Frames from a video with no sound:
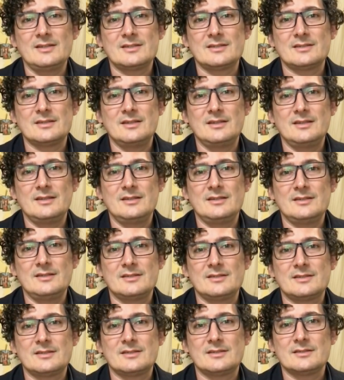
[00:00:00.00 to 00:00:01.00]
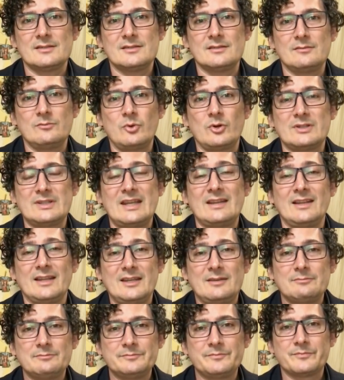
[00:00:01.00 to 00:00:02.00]
is is more
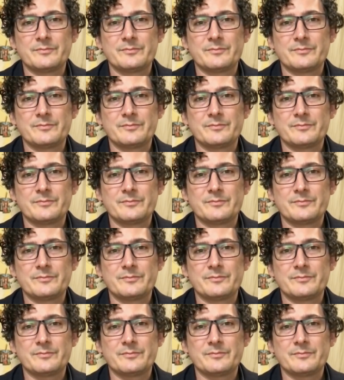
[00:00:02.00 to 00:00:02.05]
deadly.